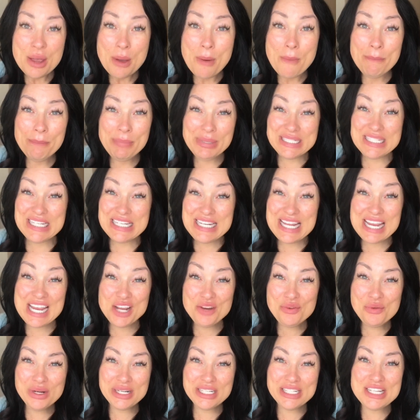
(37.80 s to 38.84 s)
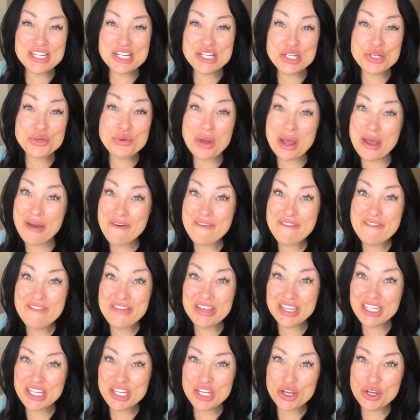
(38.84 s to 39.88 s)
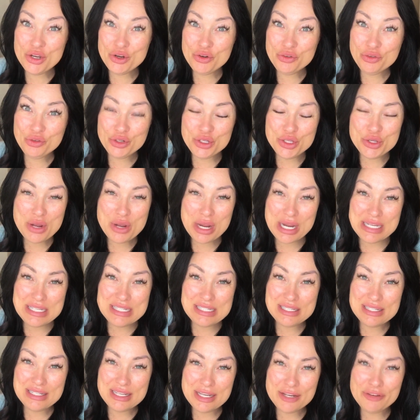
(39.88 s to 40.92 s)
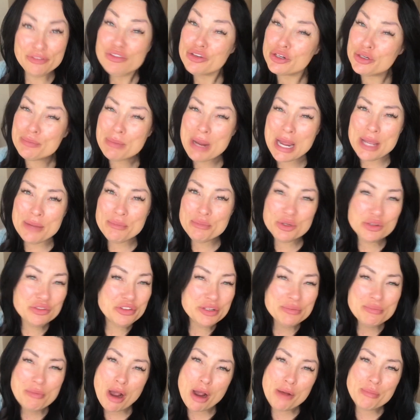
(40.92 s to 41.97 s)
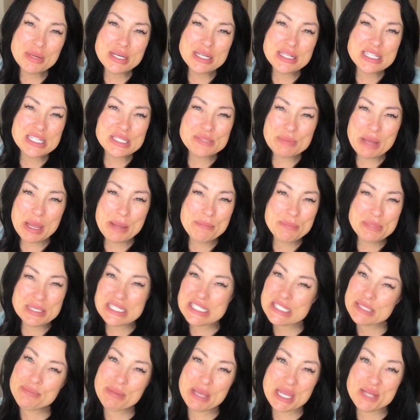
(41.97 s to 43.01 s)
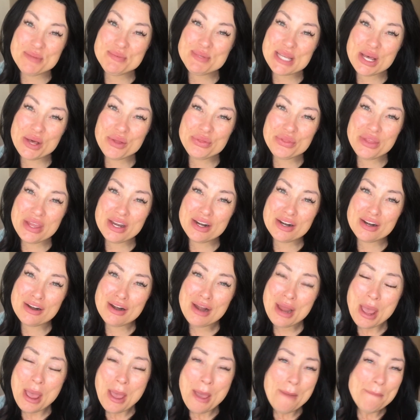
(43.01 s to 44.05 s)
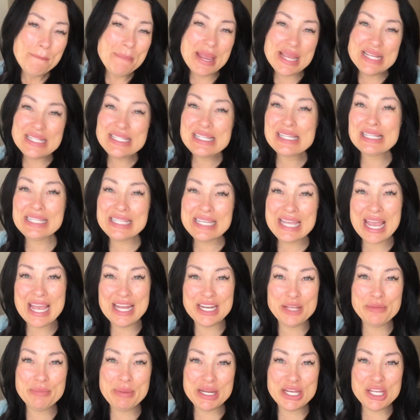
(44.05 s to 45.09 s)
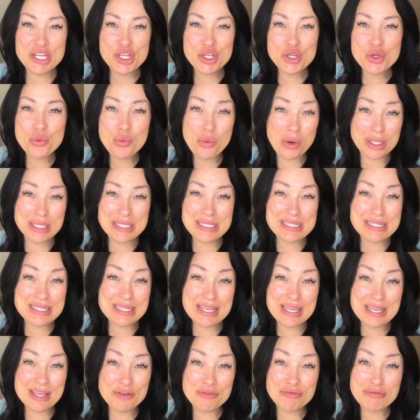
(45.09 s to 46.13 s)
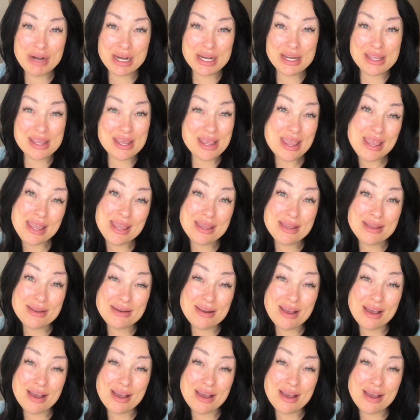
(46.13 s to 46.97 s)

But today I wanted to do a video for you guys today for my moving mamas, my busy babes out there, basically anybody who wants to get ready in